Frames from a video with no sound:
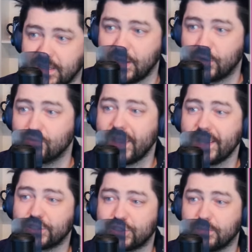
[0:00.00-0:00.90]
And
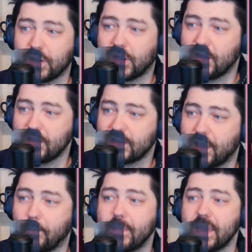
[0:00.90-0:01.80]
enraged, McCulloch
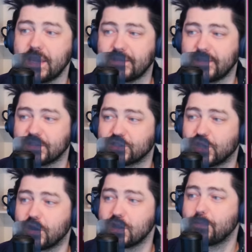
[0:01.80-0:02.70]
immediately
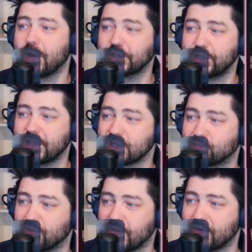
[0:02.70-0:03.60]
started punching his
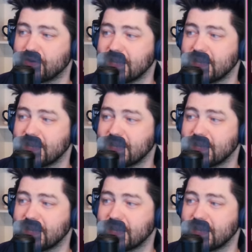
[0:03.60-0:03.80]
brother